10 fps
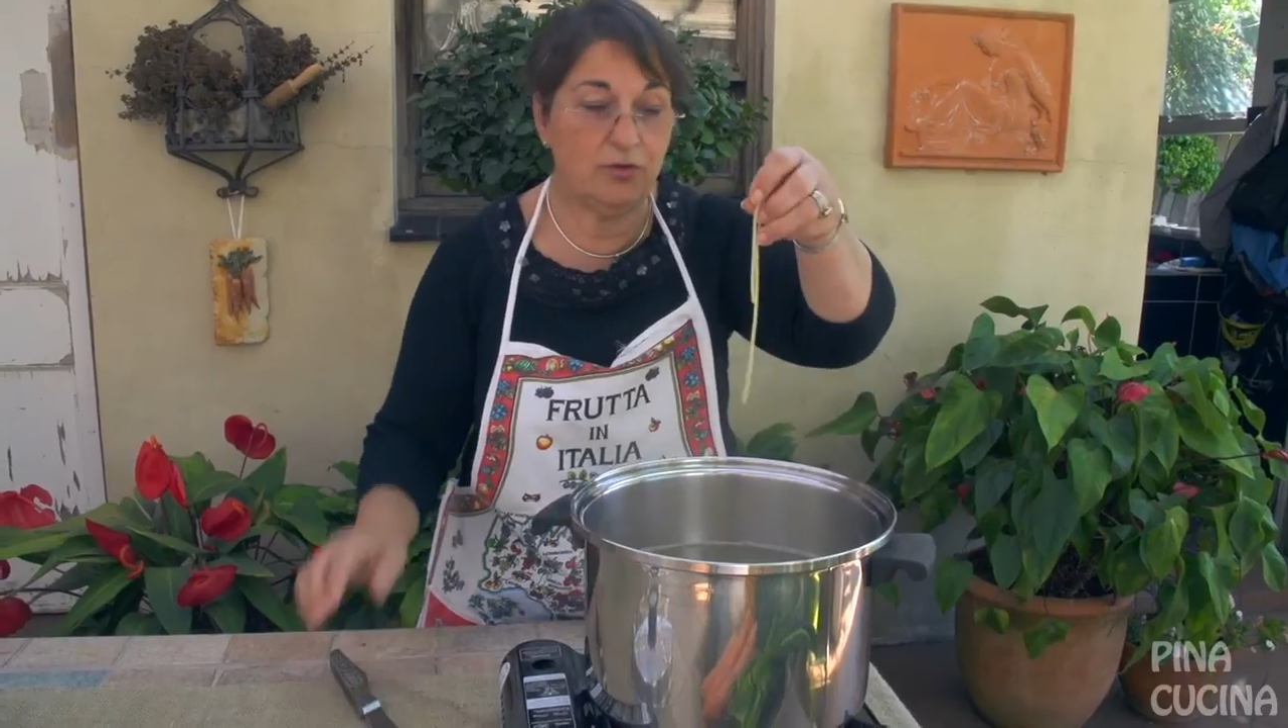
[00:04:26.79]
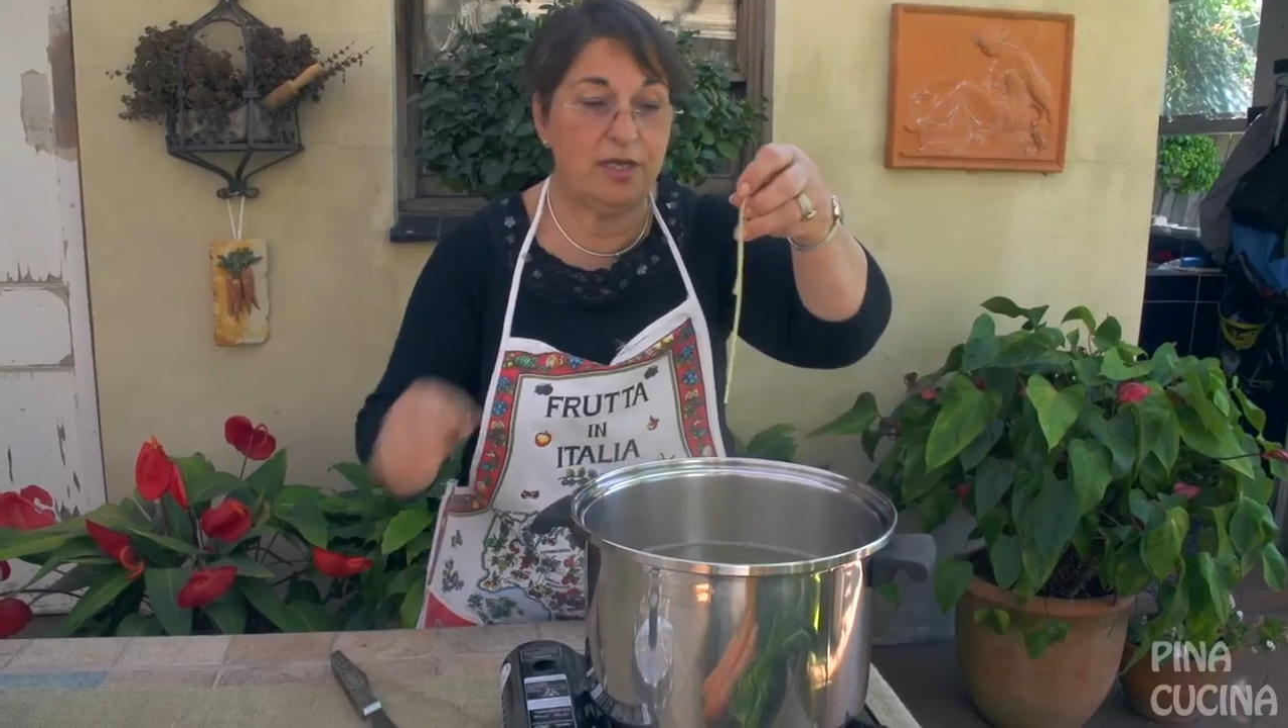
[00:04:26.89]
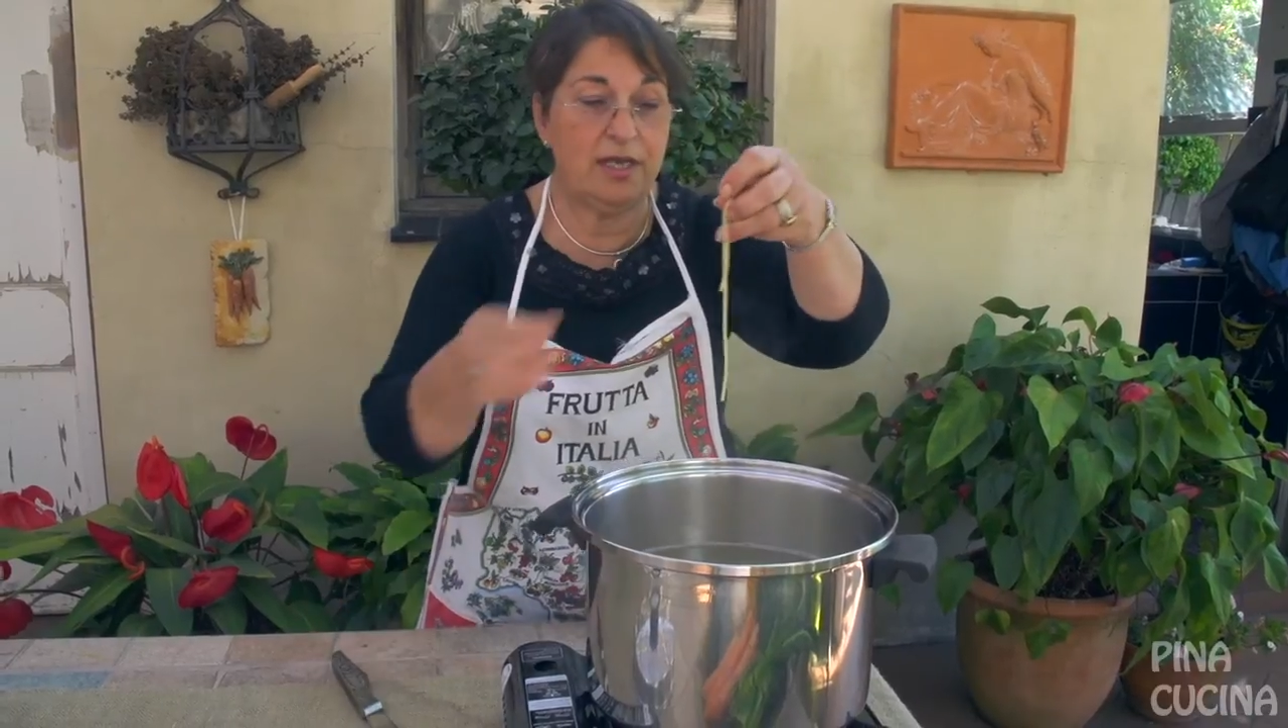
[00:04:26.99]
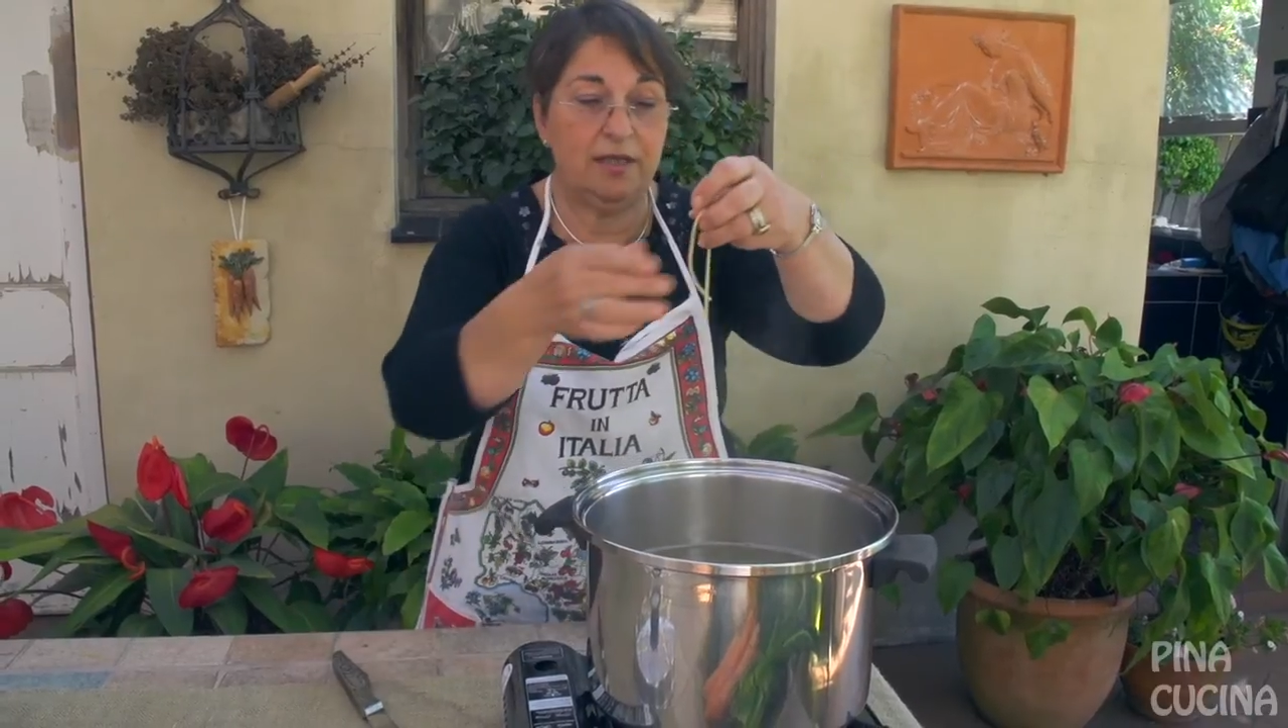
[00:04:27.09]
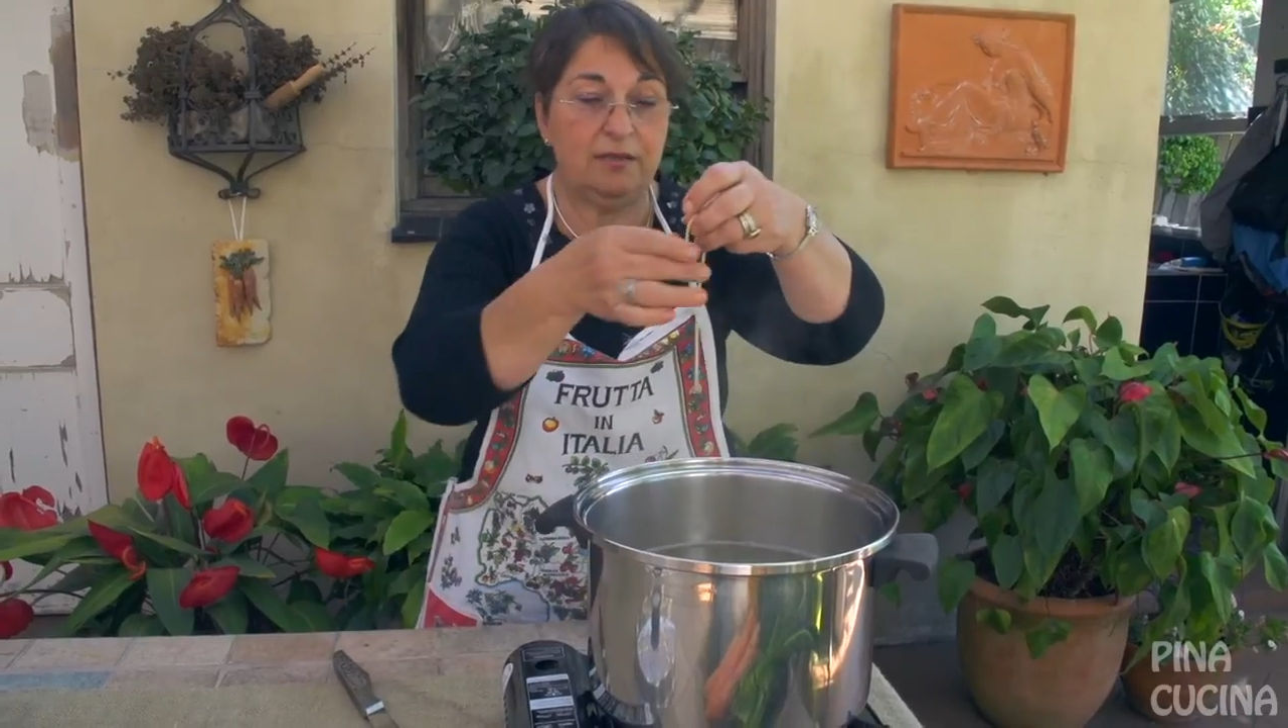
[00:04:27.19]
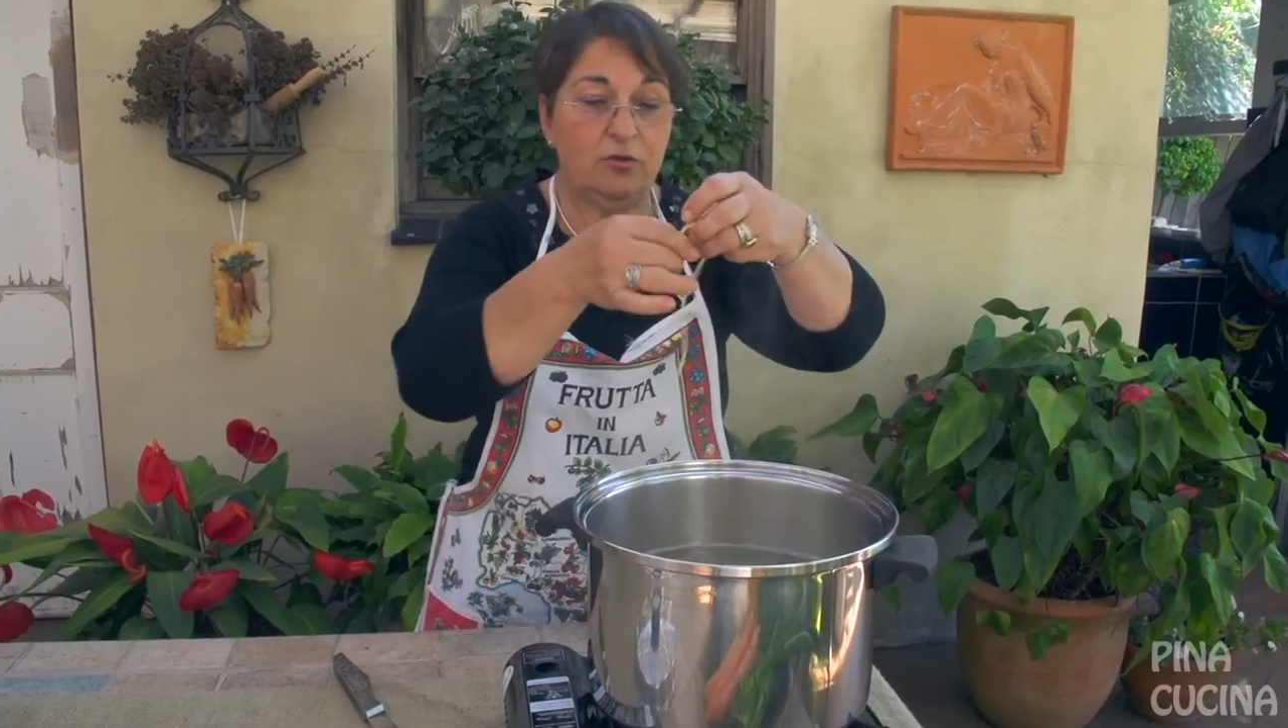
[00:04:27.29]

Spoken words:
get it